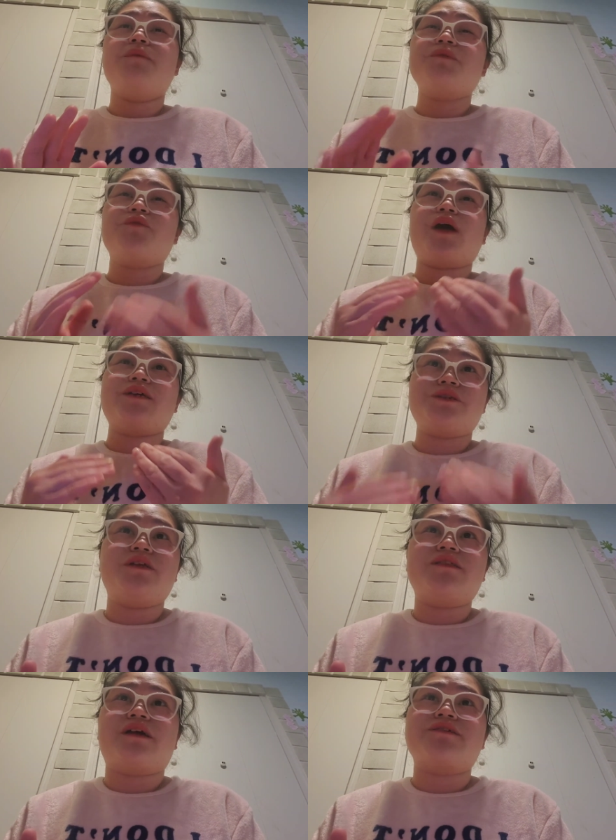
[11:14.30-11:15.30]
if we
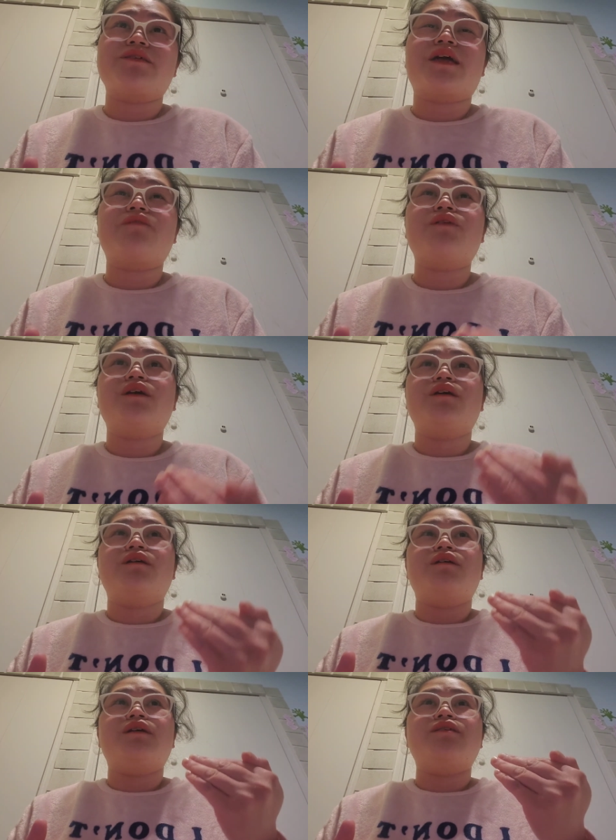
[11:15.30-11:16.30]
isolate ourselves,
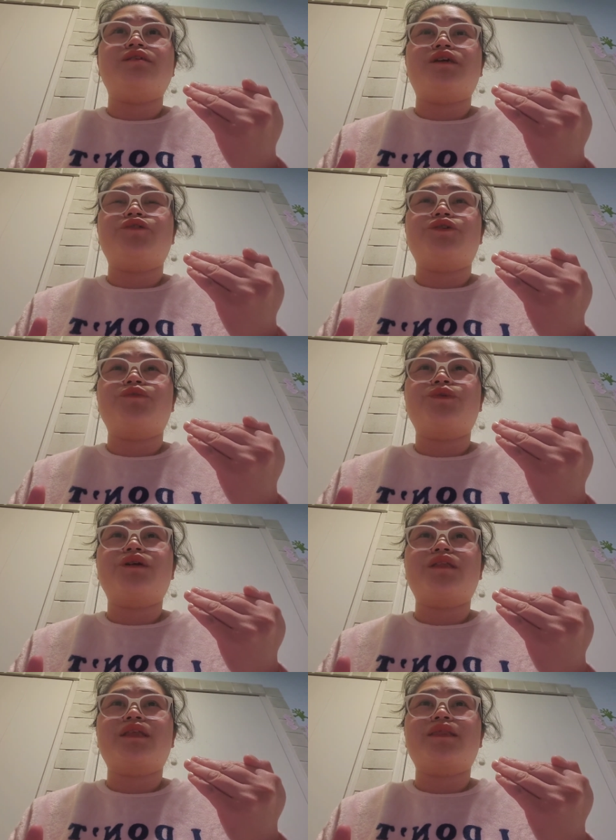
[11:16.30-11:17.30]
it's either we're
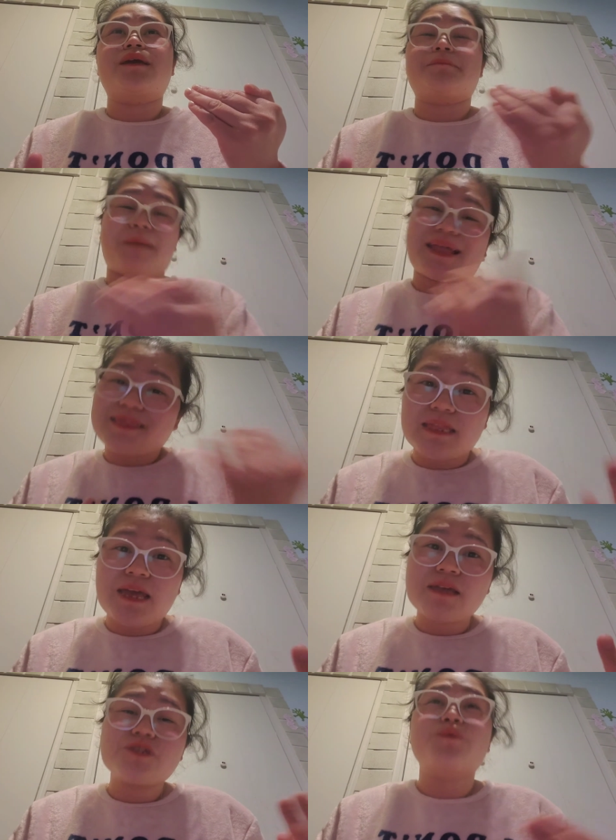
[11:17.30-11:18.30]
gonna think bad
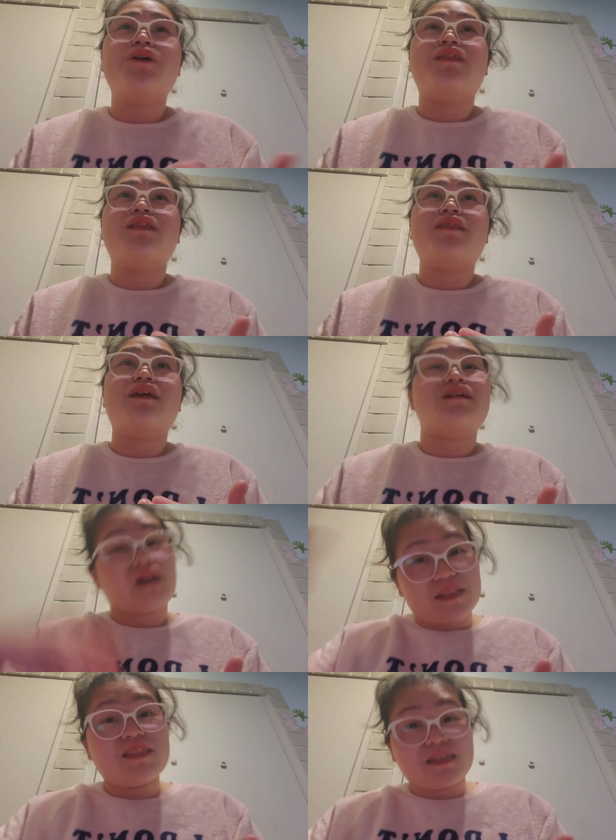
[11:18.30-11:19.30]
things or we're gonna think
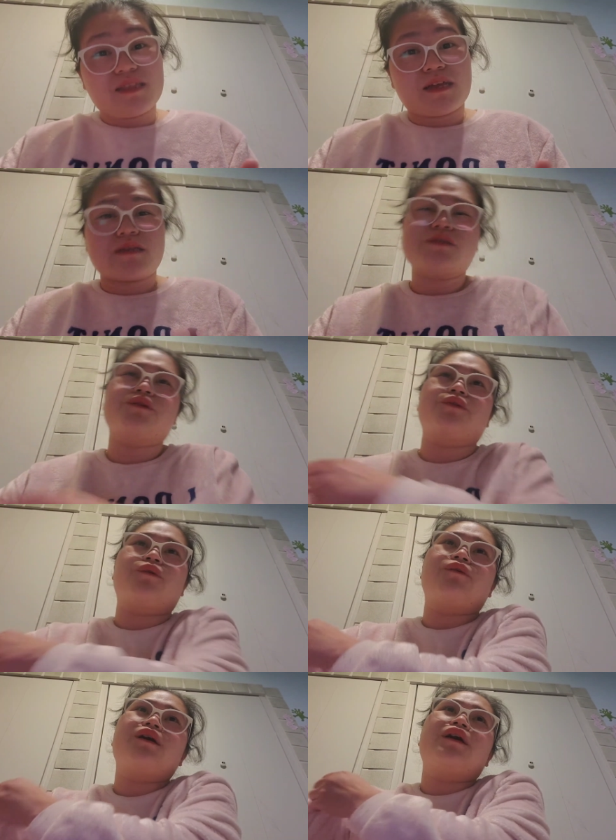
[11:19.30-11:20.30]
godly things, you know.
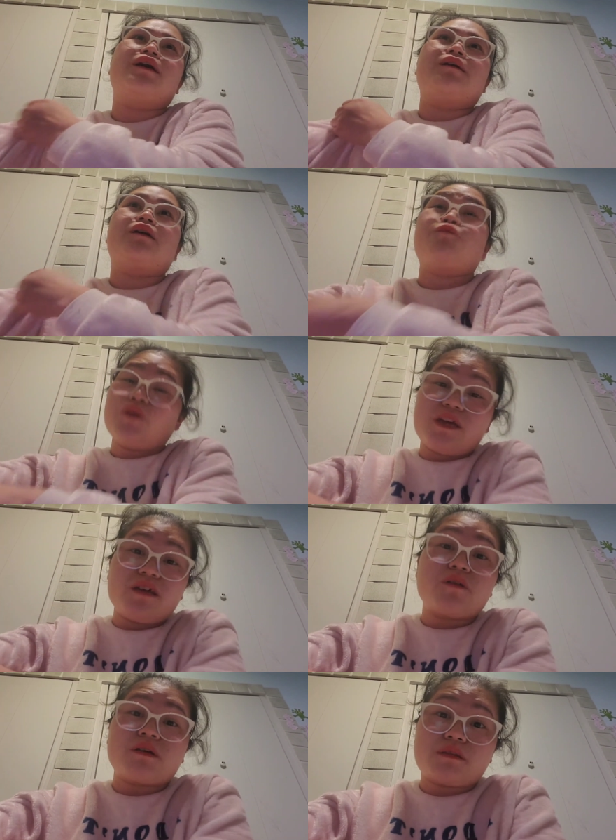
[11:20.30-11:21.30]
If we get
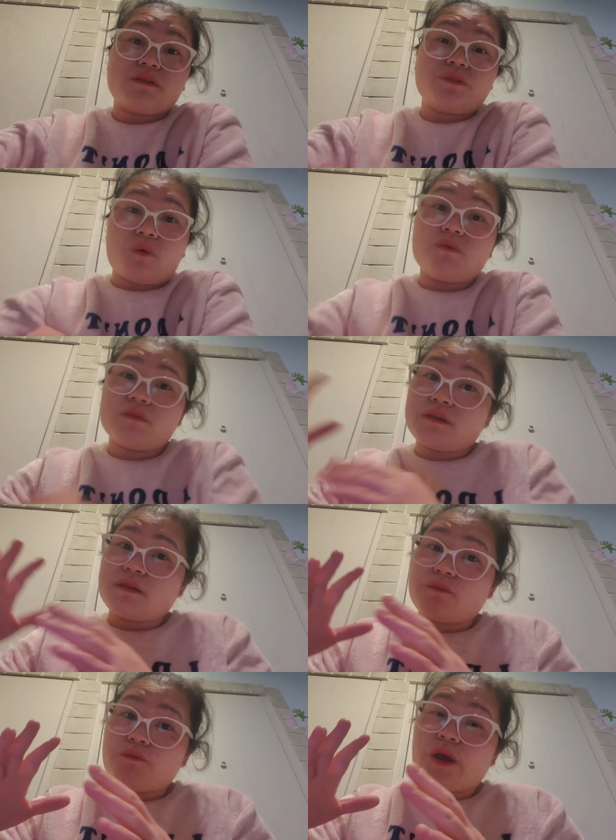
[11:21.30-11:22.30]
you know
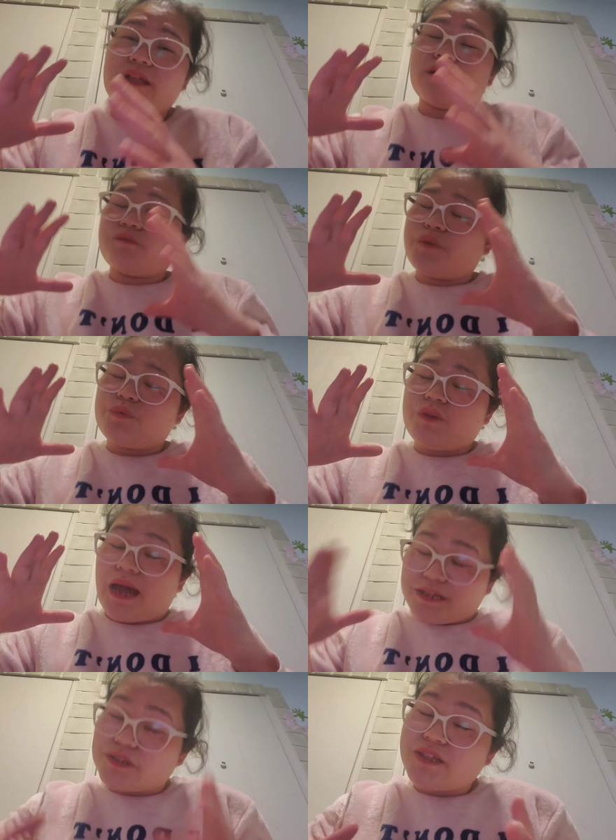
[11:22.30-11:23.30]
while when we
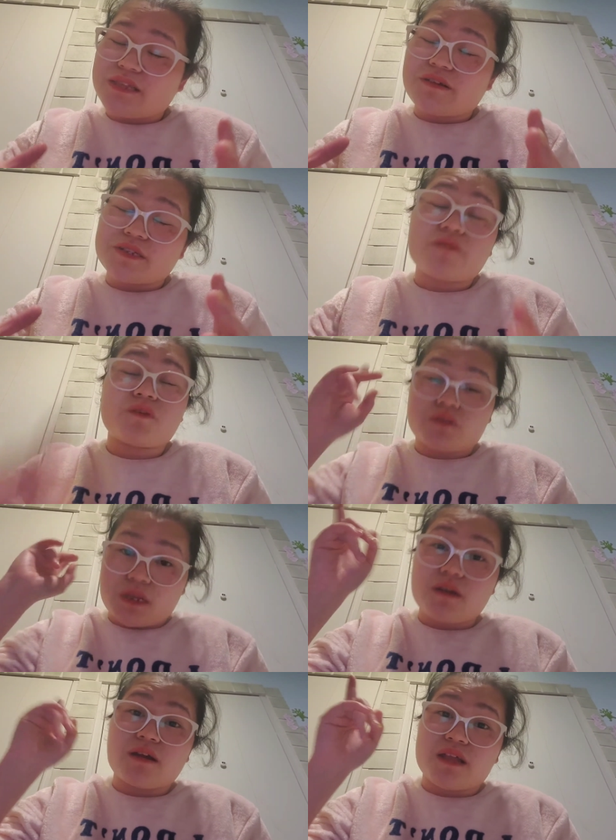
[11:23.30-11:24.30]
isolate ourselves you
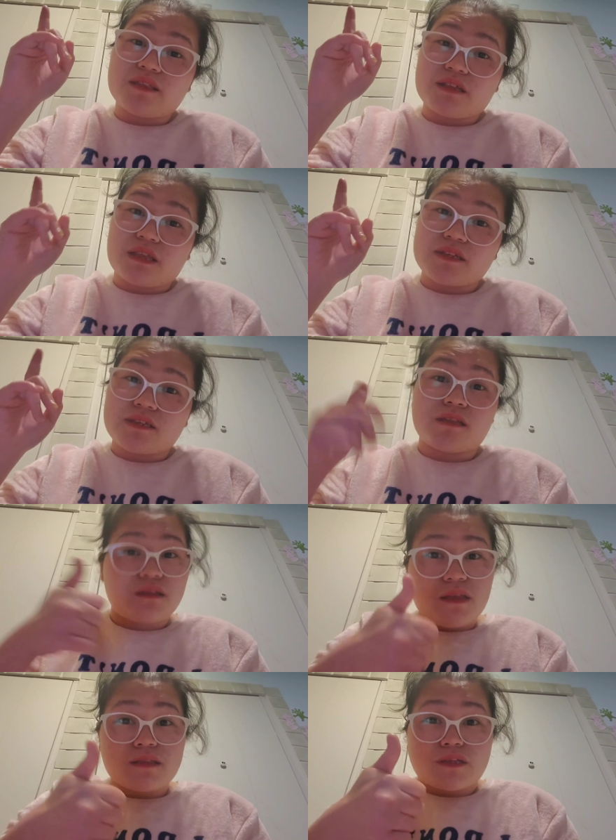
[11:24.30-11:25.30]
think godly things then
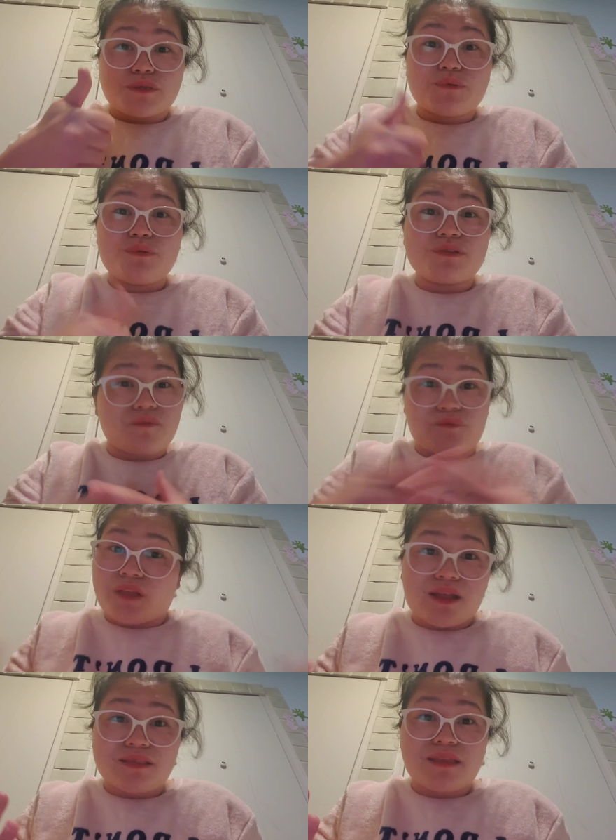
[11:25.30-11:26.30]
that's good if
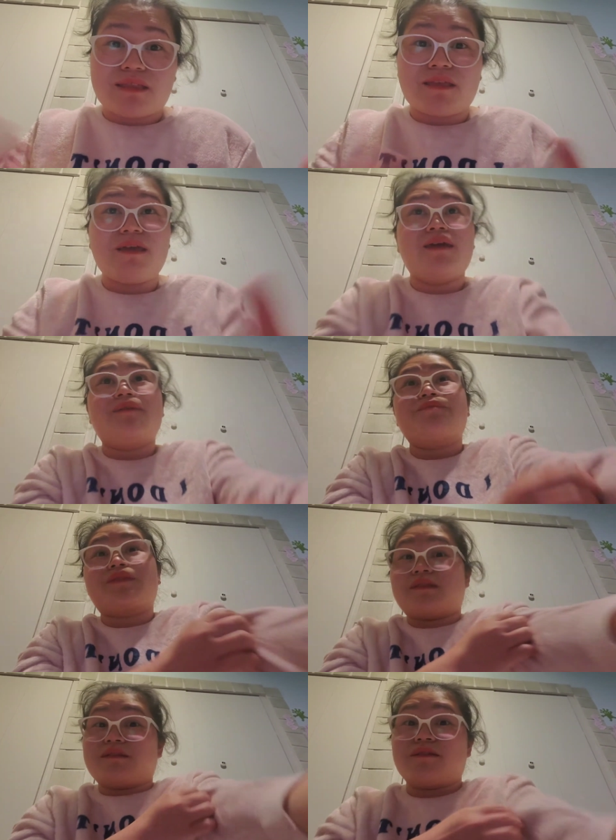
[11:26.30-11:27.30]
not then
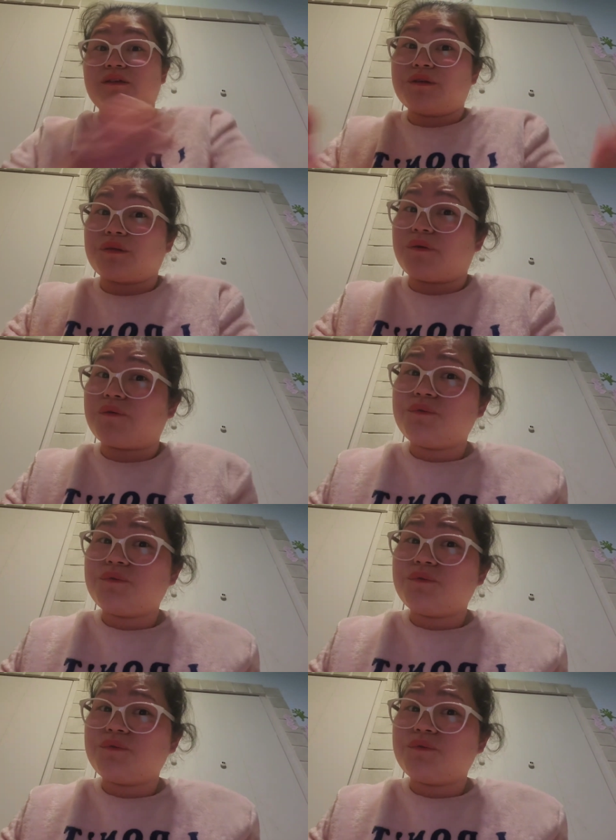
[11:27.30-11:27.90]
you know